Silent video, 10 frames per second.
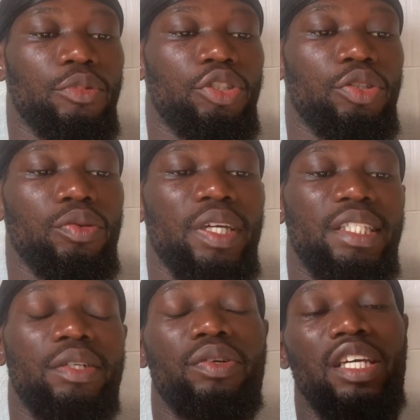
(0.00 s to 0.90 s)
through a
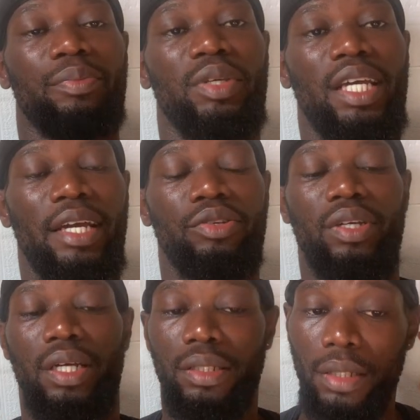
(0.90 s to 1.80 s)
single API, you
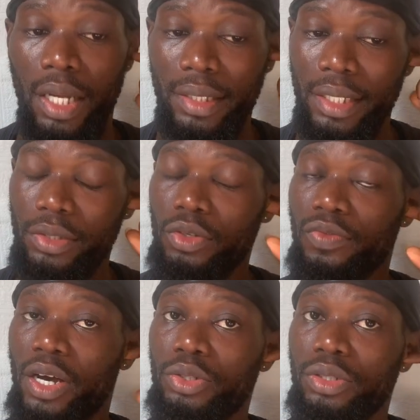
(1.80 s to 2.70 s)
can access
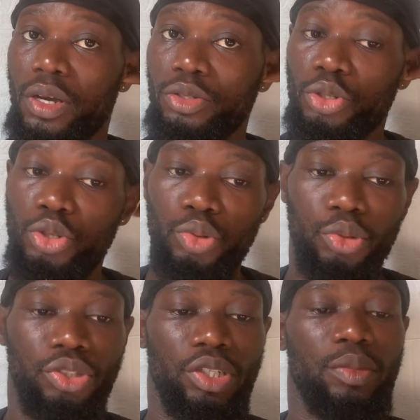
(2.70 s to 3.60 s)
over
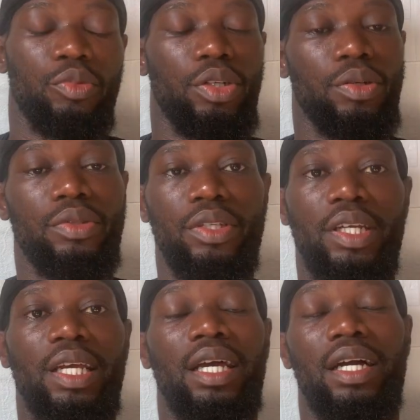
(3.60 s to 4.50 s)
2,200 models,
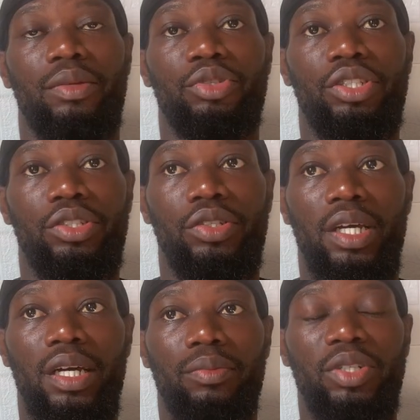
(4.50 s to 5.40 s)
and which is,
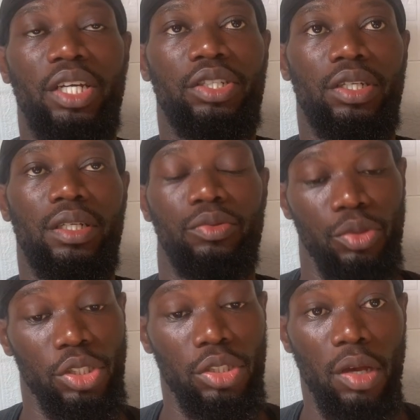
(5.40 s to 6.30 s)
when I check,
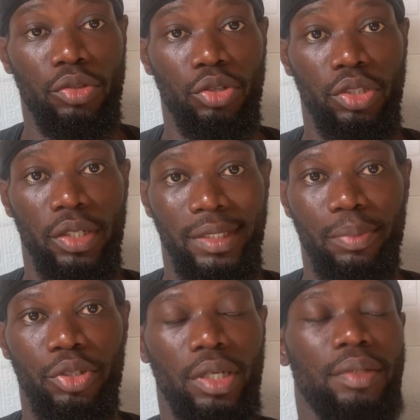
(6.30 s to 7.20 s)
which is, I'll show you in the
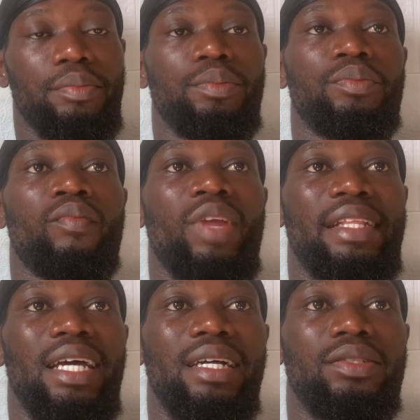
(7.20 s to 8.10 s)
example there, it
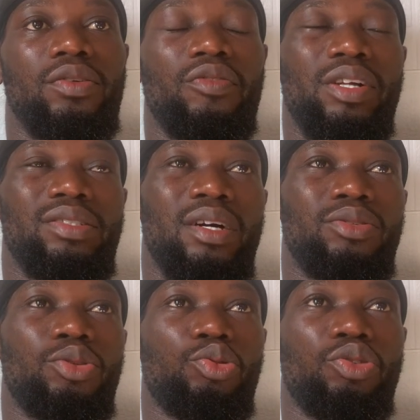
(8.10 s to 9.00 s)
has over
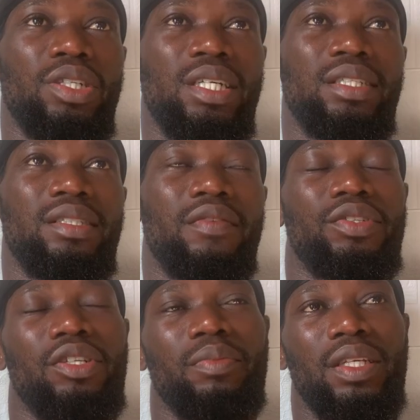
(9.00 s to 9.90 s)
2,200 and
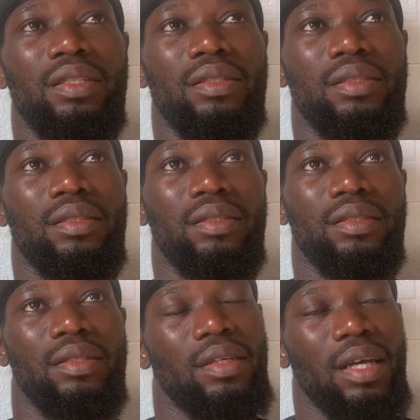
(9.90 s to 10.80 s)
something,
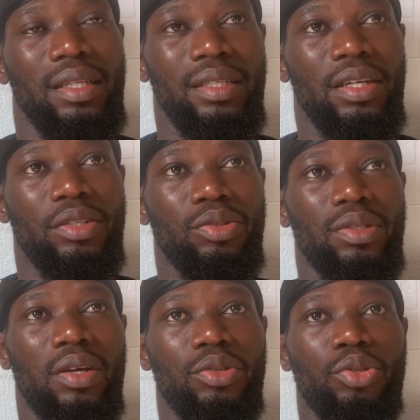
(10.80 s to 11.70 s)
I think like
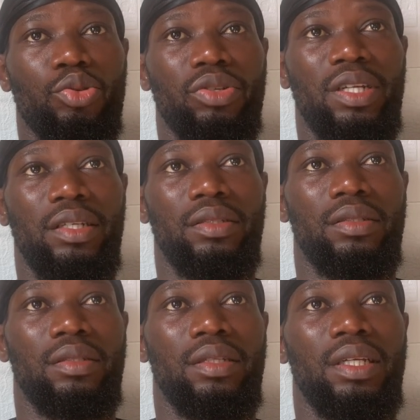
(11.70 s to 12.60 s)
2,200
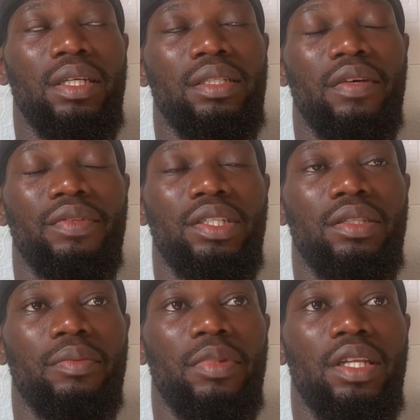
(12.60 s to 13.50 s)
and
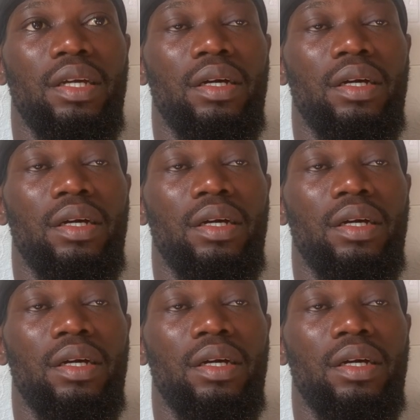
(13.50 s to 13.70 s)
something